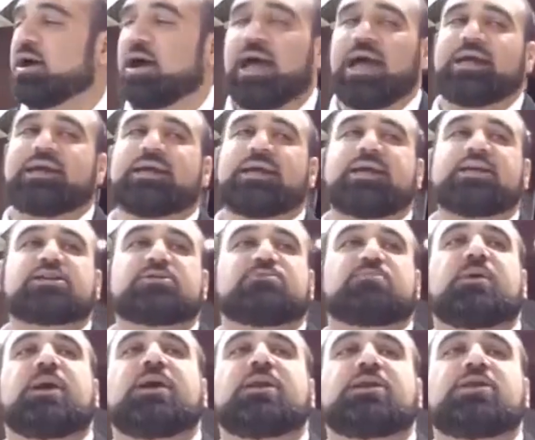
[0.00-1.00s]
I could
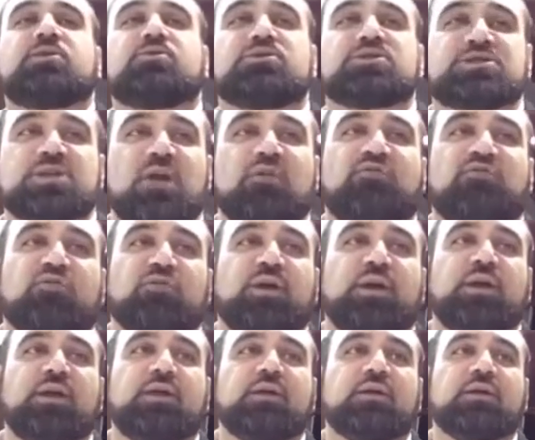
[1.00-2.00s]
explain to you
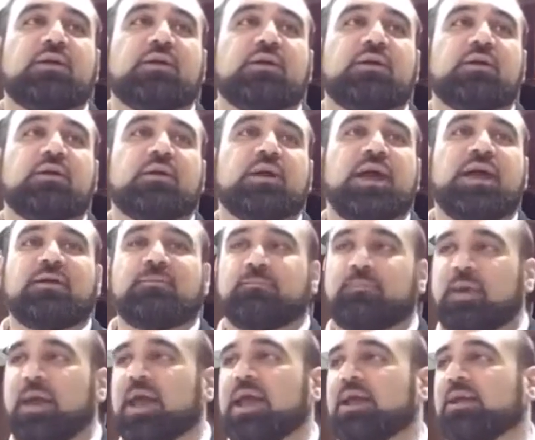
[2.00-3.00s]
suffering and
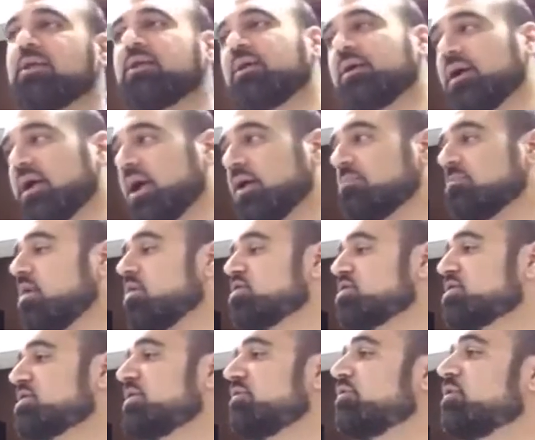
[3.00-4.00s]
pain, and
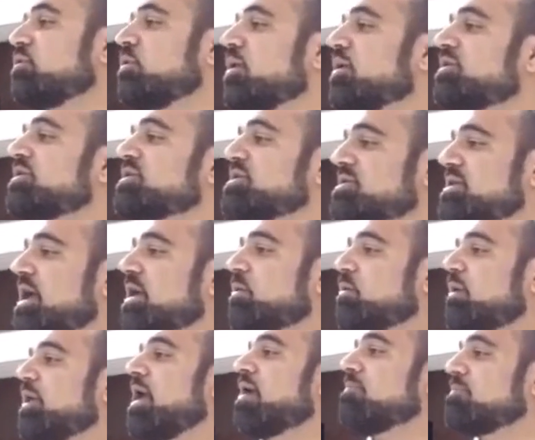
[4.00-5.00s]
most of you will understand
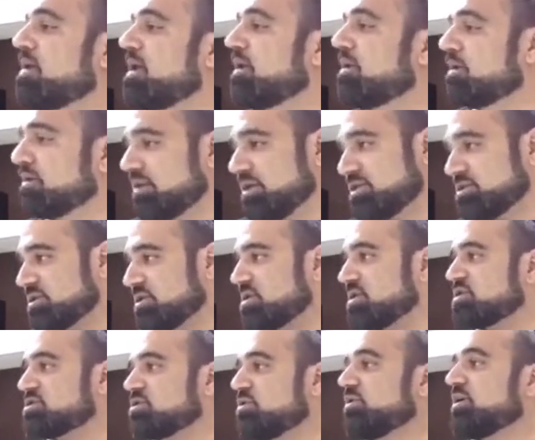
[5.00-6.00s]
what I mean, at least to
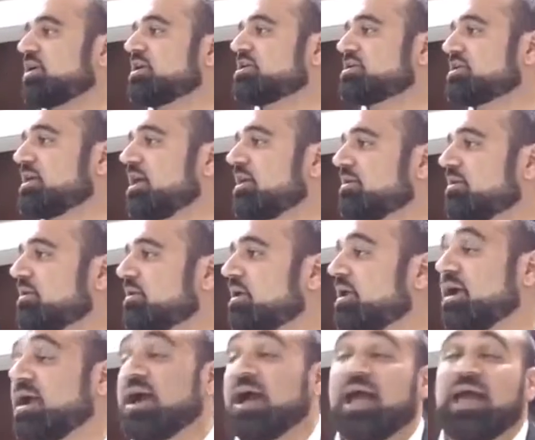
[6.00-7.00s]
a certain extent.
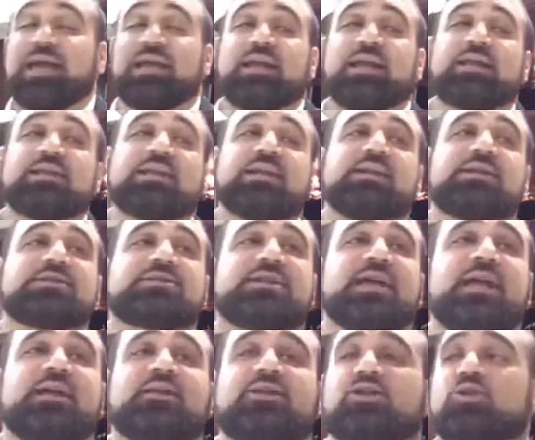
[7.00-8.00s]
I could
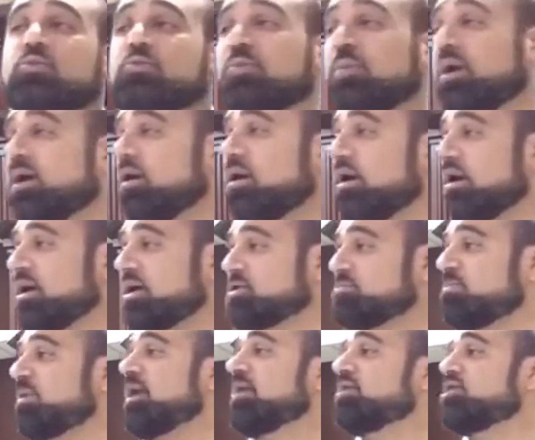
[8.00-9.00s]
explain
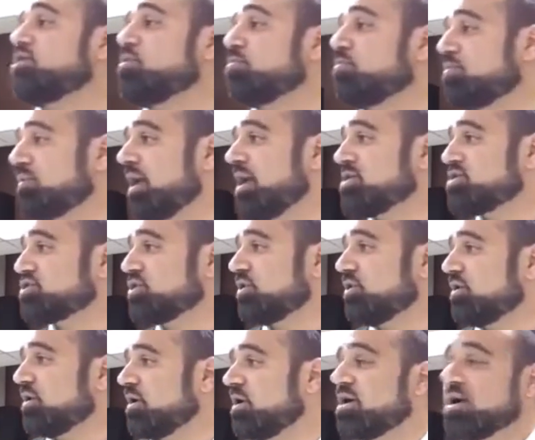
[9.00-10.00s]
to you
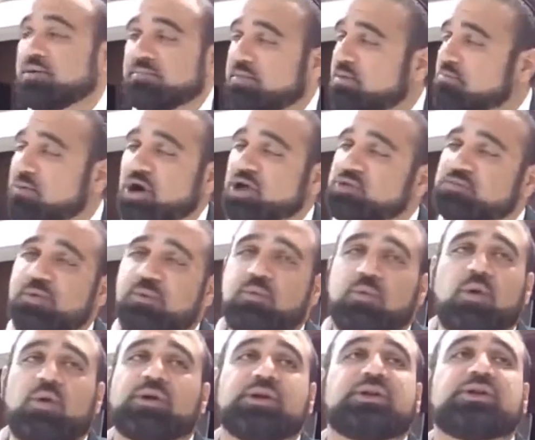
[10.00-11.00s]
pleasure, but most people
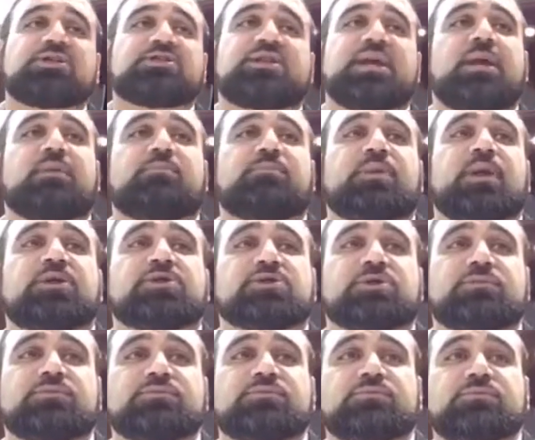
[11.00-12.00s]
won't understand pleasure.